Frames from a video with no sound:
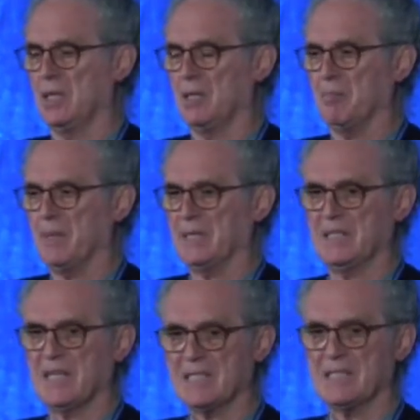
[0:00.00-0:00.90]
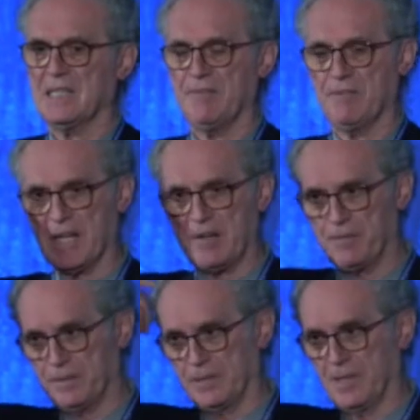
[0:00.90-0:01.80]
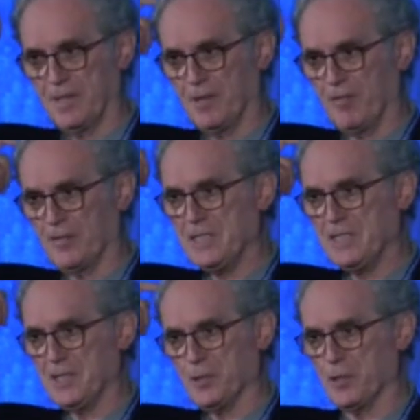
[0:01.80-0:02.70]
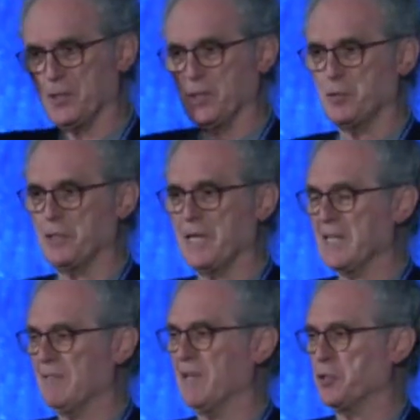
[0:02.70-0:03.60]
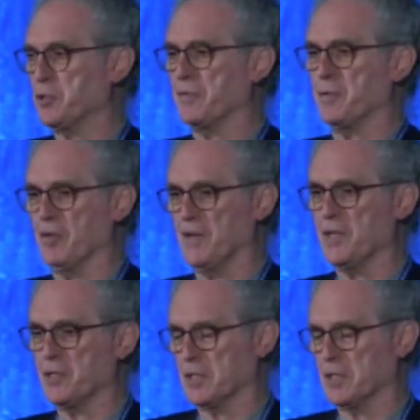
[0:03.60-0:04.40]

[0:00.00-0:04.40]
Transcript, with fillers: but doesn't have enough of these resources to take advantage of innovation.